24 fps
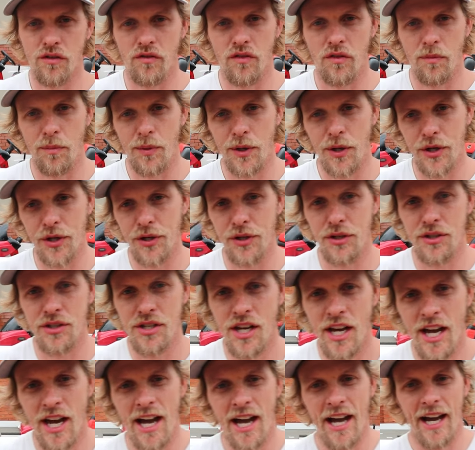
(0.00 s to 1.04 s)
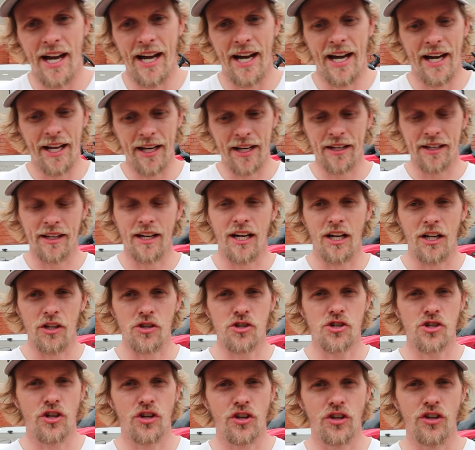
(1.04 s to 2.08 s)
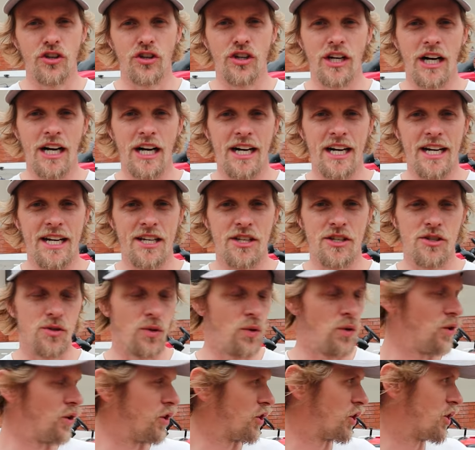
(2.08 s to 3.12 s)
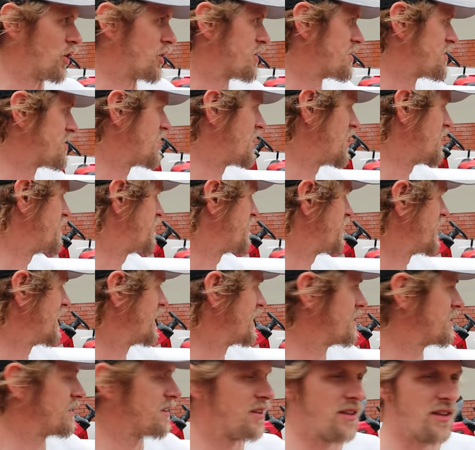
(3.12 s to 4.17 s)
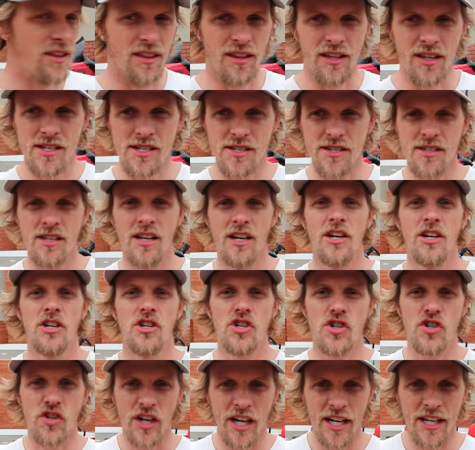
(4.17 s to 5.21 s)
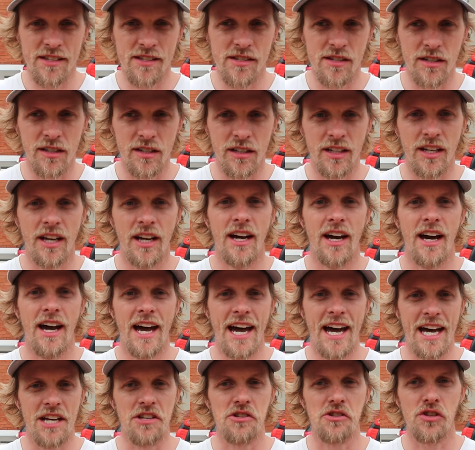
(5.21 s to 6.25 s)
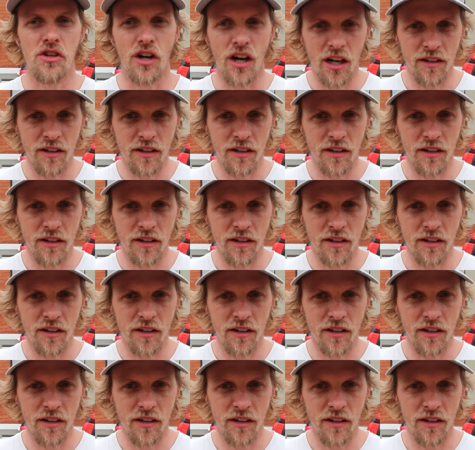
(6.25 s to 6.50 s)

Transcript: of the boat and I'll show you guys all the good stuff that this Triton has to